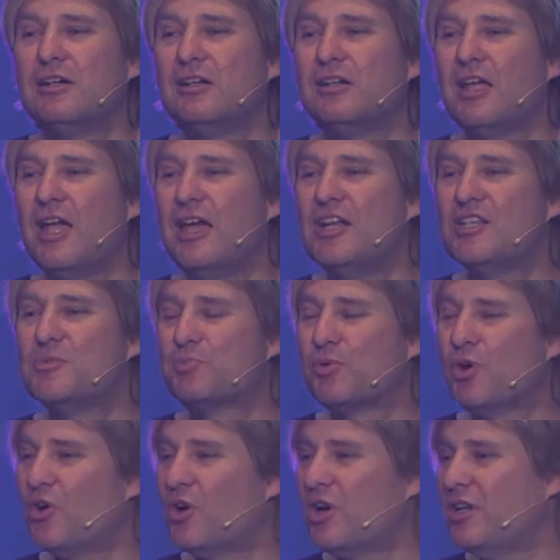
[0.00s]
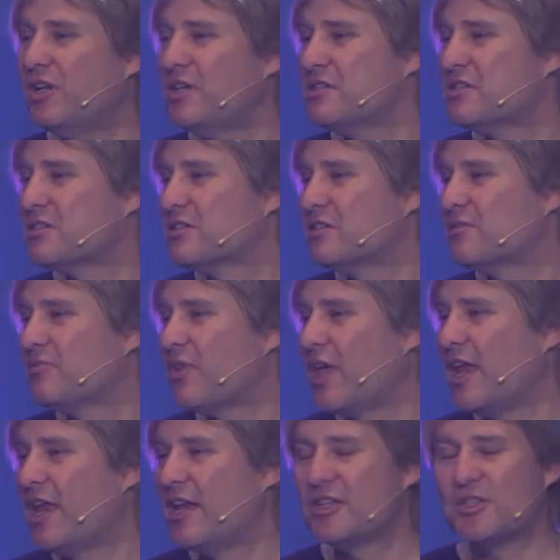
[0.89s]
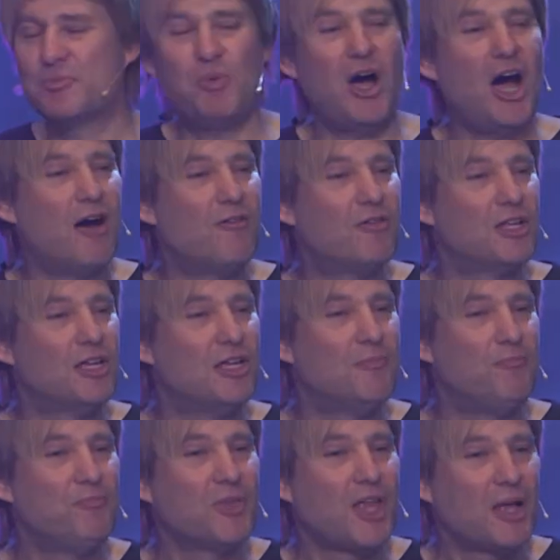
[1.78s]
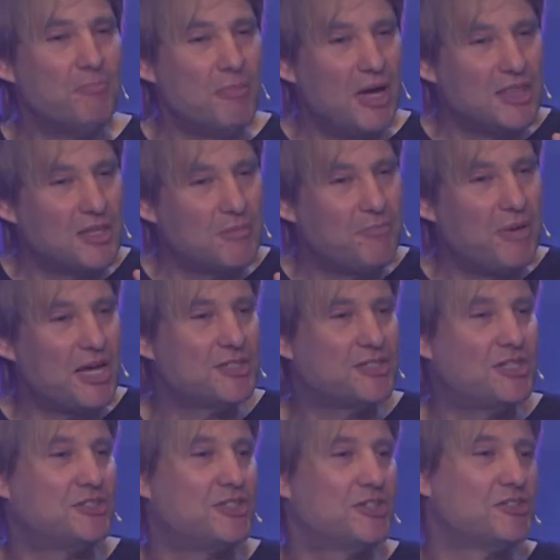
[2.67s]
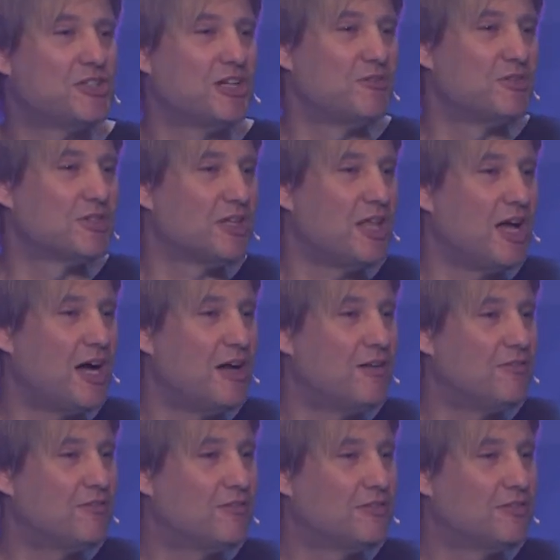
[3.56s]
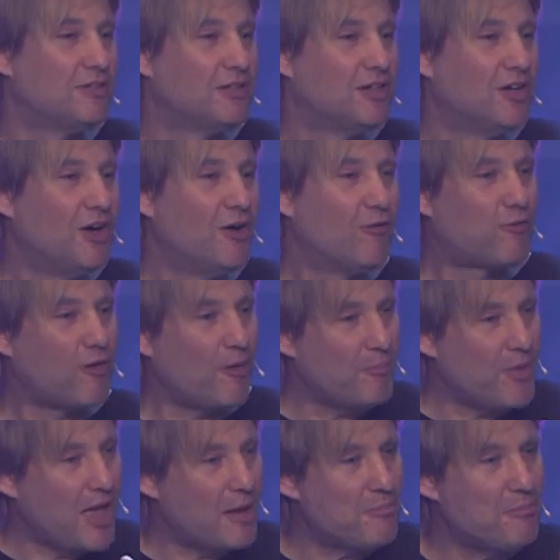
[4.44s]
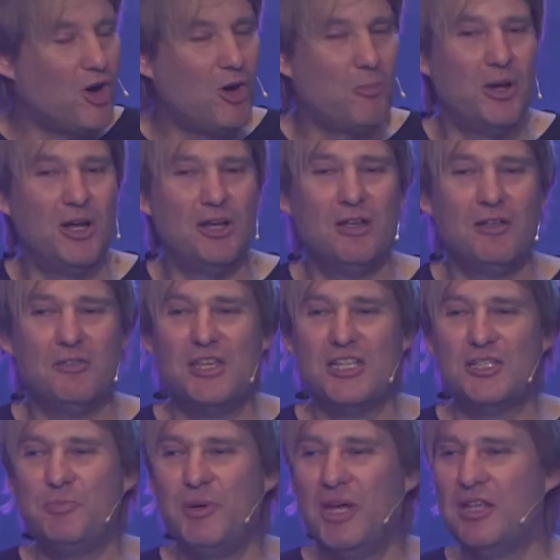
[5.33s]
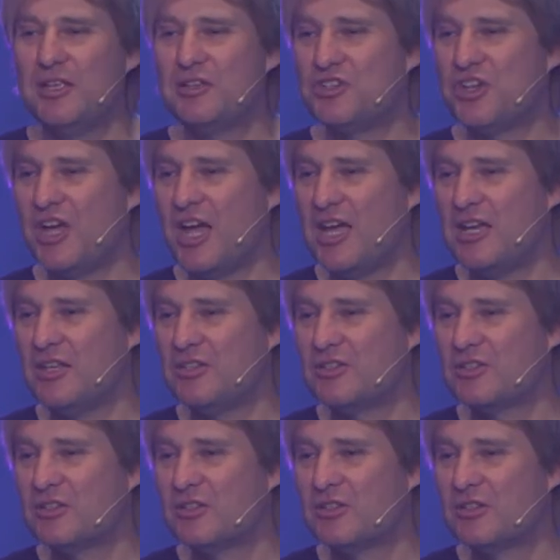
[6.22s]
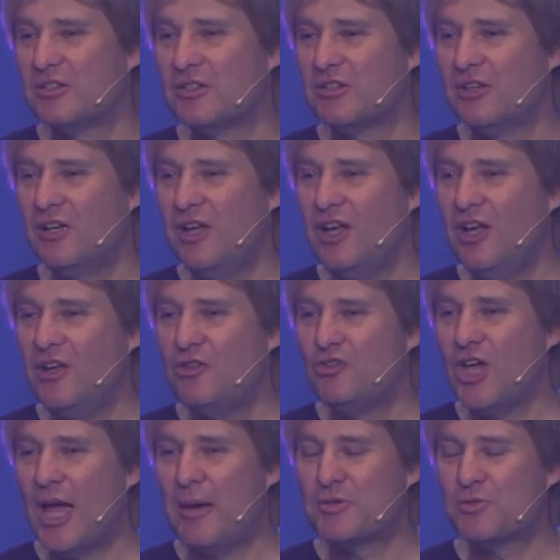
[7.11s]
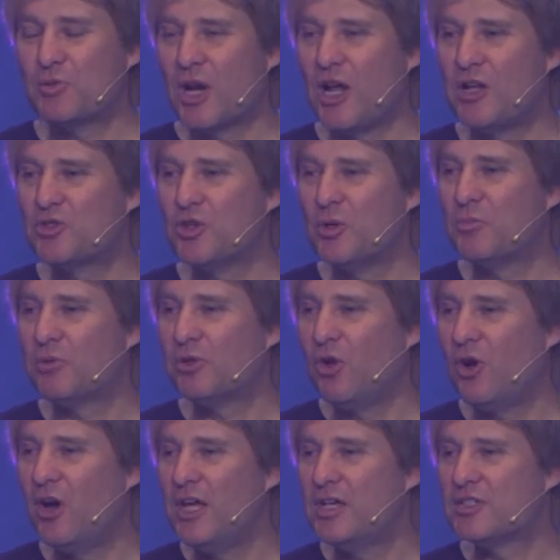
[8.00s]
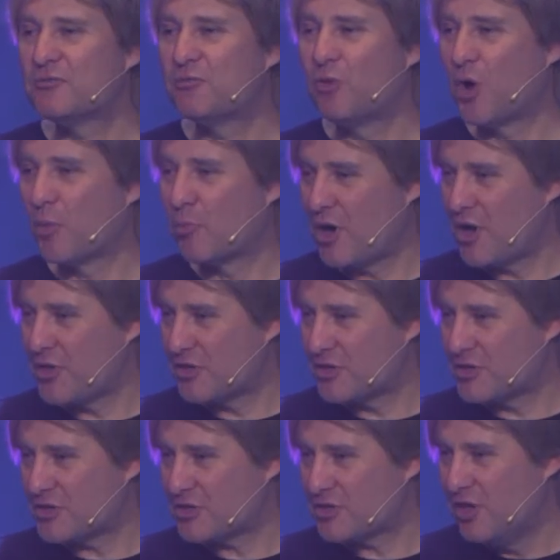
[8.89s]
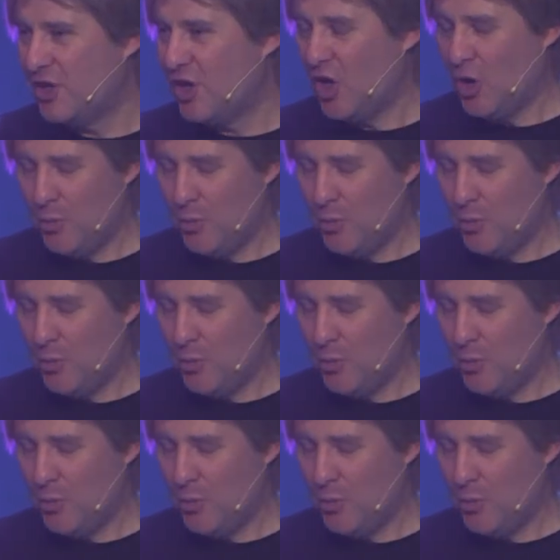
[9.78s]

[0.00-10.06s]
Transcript: in his brokenness and in his poverty, made the best decision of his life. From that moment, things began to change. James went on to employ his 4 brothers who